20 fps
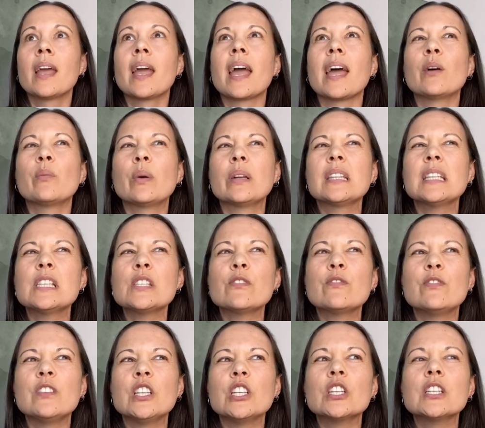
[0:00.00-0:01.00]
And what this
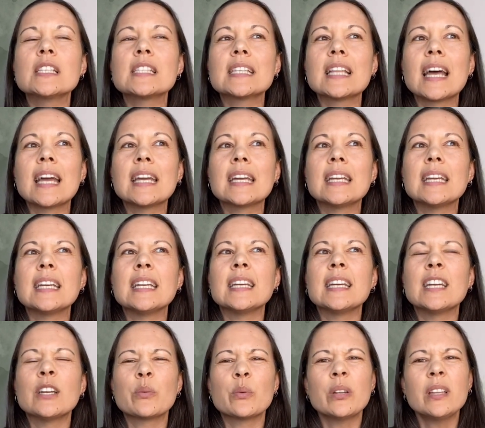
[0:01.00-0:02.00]
feels like,
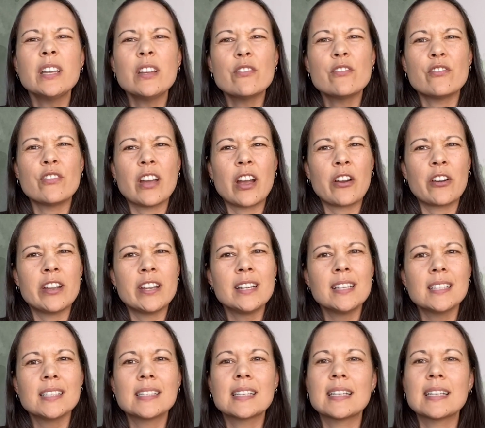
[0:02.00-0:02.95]
it really varies.